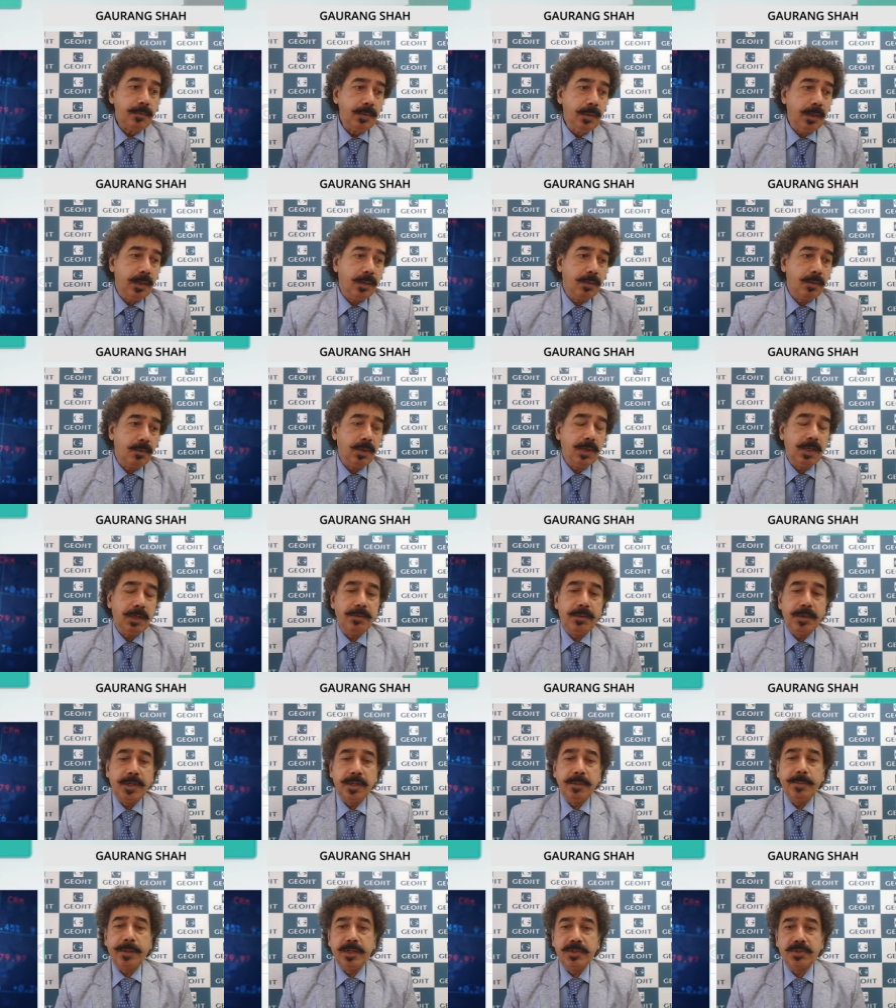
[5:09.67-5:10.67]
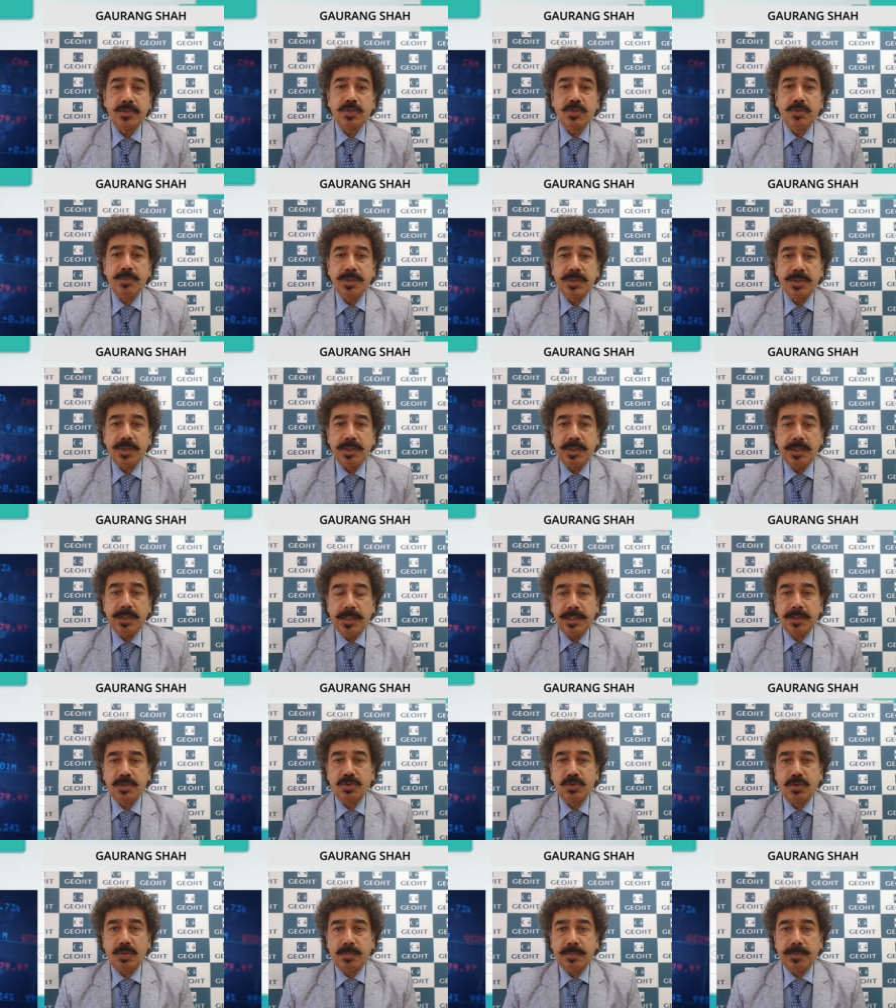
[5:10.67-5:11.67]
And whatever remains to be seen,
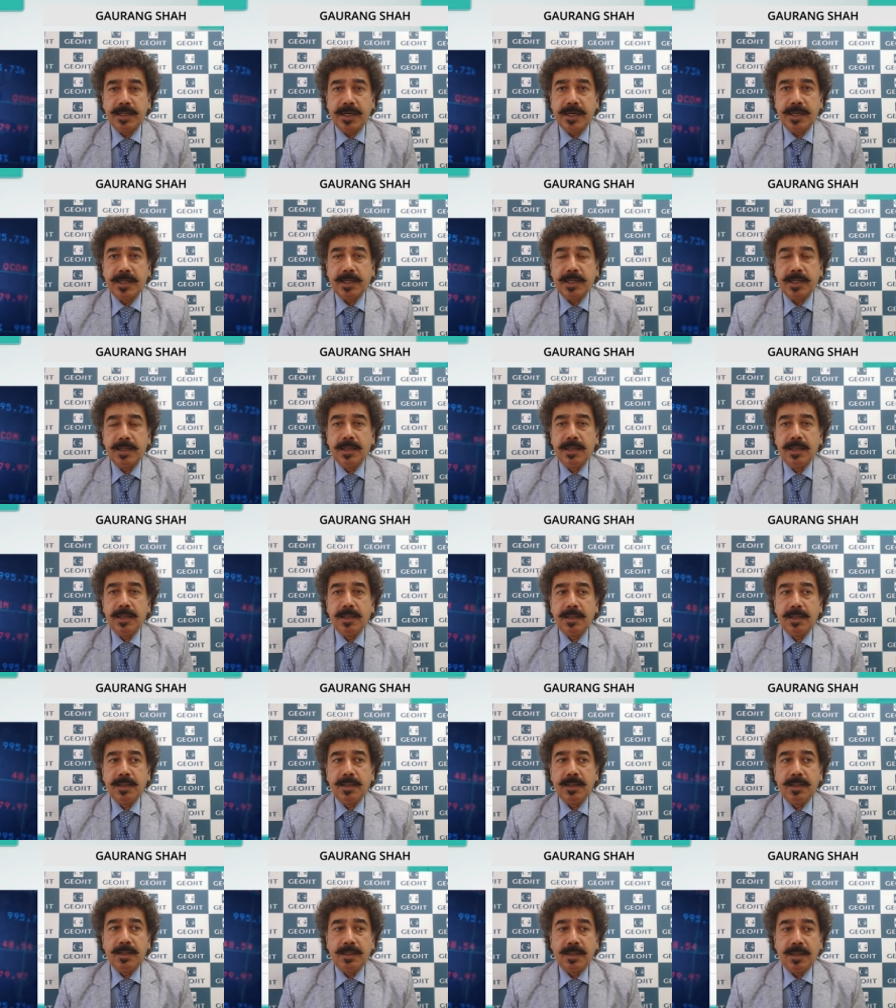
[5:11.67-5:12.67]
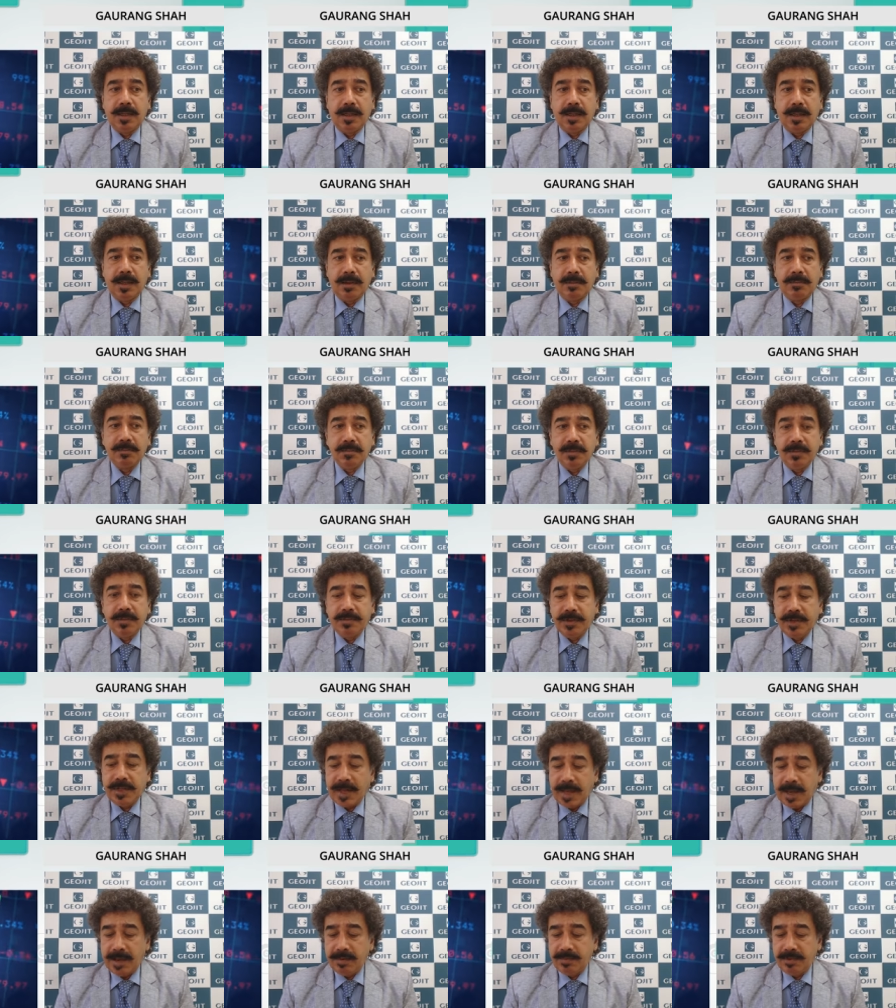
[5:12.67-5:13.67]
let's hope that we
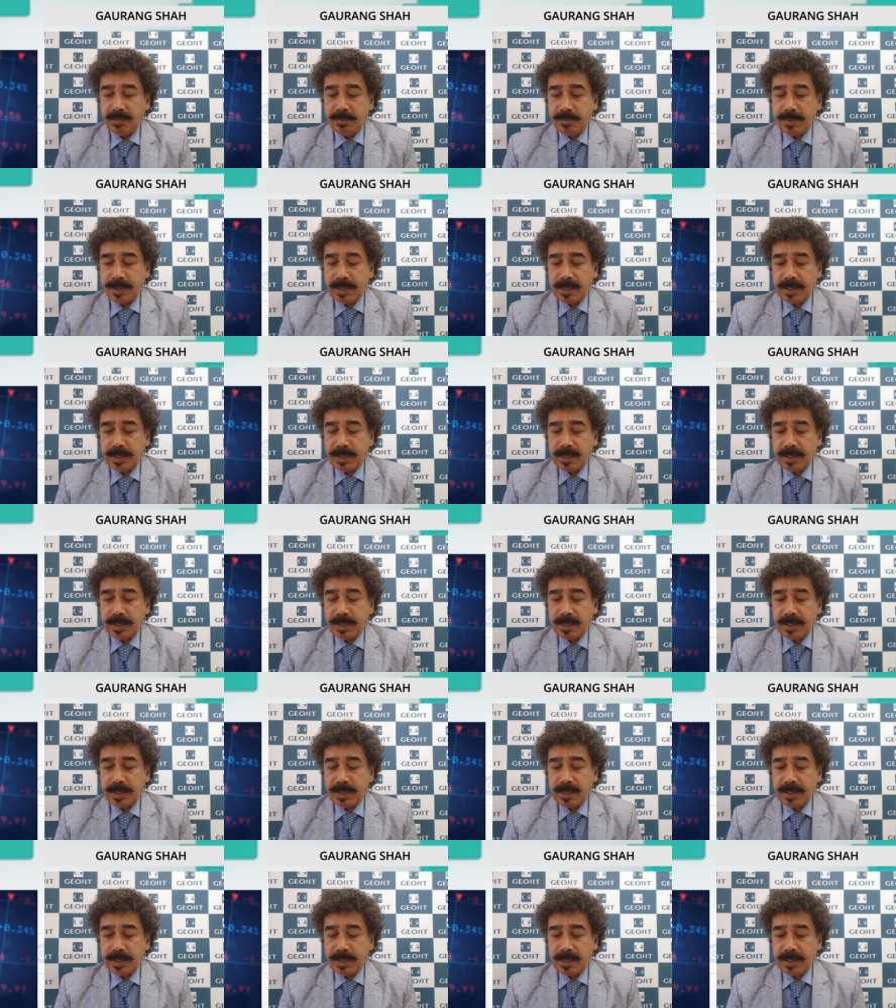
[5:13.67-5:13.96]
have a better